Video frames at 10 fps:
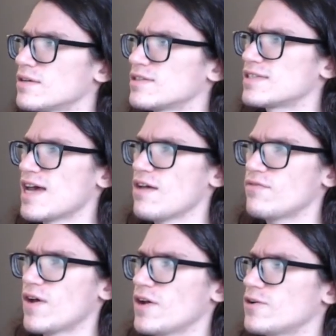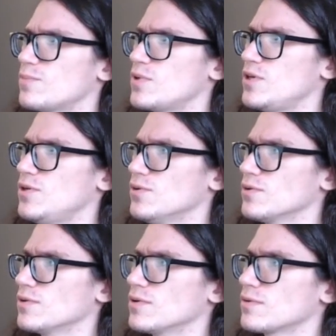Sapphire
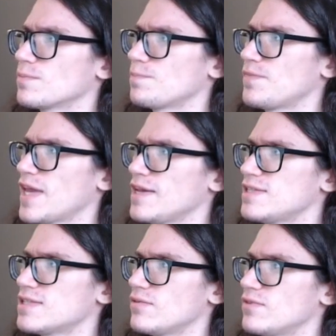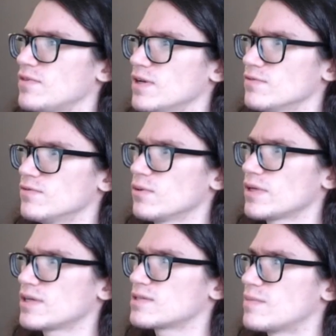Pure. A75, 4
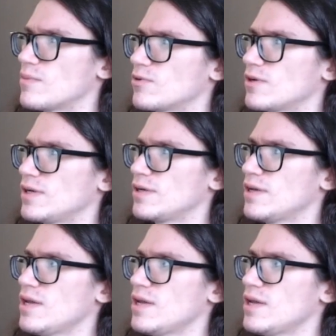gigs of memory.